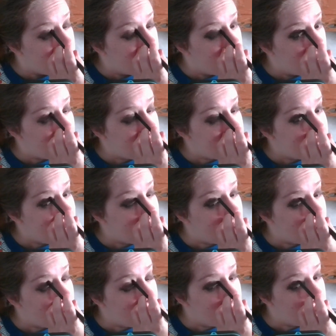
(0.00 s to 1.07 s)
you know, cause,
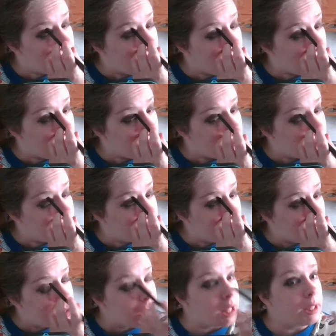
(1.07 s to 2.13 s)
like,
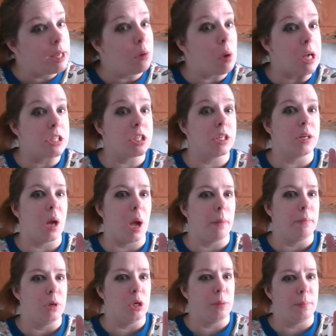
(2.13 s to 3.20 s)
cause I like watching
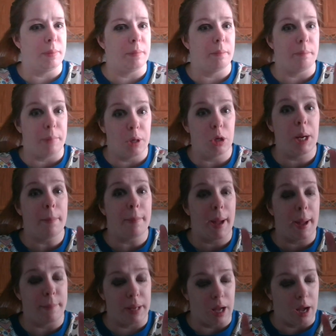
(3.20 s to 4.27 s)
Beauty
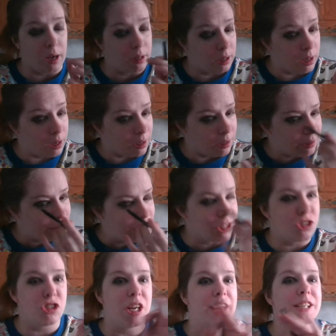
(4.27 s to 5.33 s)
by Bianca,
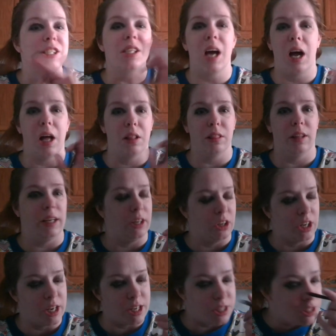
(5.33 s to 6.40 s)
cause she's
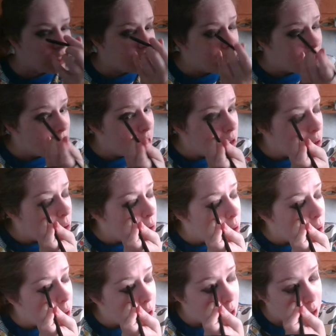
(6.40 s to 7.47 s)
hilarious,
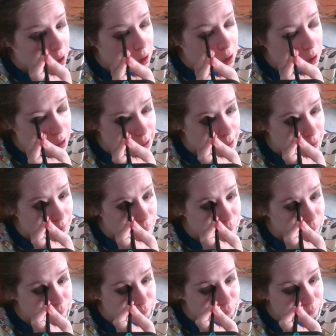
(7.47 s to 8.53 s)

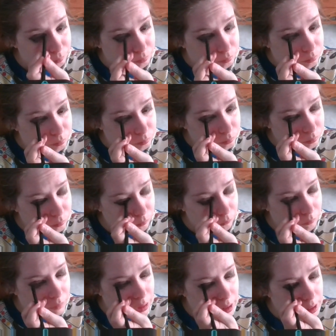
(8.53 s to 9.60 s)

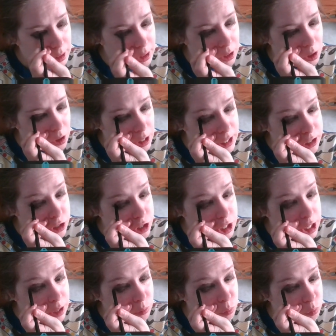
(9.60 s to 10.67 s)
you know, and
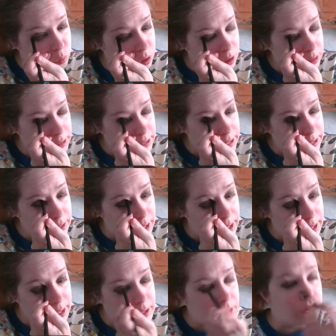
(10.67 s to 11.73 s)
she really,
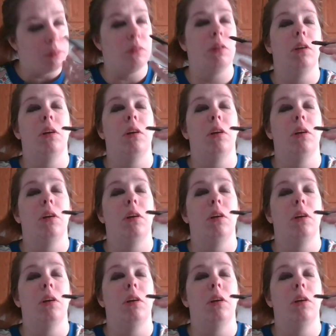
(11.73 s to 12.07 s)
like,